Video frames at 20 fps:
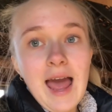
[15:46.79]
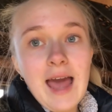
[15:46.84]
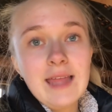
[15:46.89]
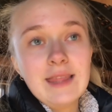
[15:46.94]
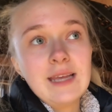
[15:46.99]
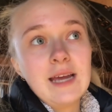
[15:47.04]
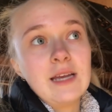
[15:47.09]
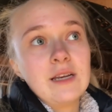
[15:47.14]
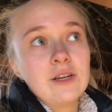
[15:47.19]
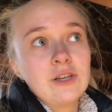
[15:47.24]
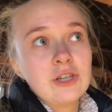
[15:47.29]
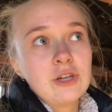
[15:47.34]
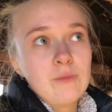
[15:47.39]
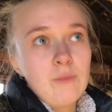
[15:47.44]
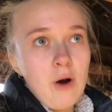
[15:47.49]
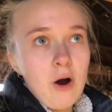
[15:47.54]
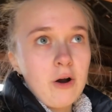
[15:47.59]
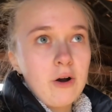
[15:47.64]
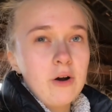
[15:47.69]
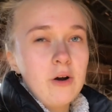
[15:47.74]
and then
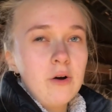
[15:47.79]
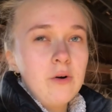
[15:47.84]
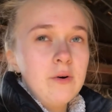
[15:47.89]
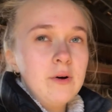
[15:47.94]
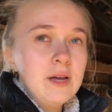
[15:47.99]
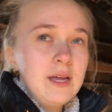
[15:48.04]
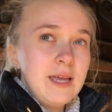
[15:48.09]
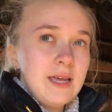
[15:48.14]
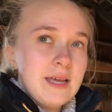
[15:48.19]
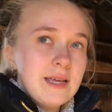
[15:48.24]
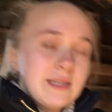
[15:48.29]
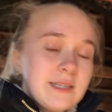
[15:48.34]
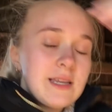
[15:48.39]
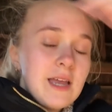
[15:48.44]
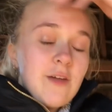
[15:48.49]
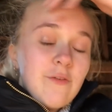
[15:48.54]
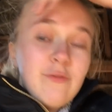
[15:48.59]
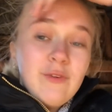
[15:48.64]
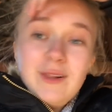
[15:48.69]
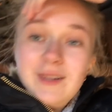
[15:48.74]
tomorrow is
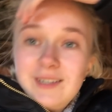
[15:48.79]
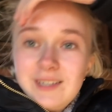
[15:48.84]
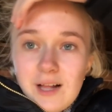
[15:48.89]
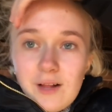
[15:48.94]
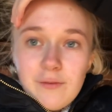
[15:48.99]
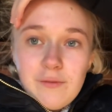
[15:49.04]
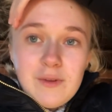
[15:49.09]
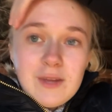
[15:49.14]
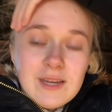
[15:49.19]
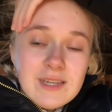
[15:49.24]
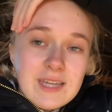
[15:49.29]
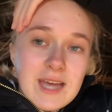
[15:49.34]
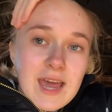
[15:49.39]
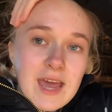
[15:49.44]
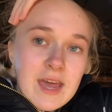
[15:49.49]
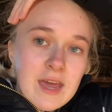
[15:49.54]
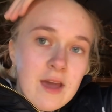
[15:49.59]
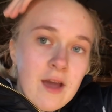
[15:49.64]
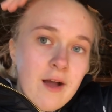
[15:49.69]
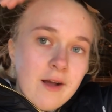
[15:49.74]
a Philadelphia
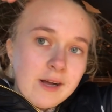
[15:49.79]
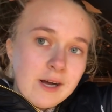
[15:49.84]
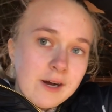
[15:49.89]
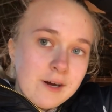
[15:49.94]
day.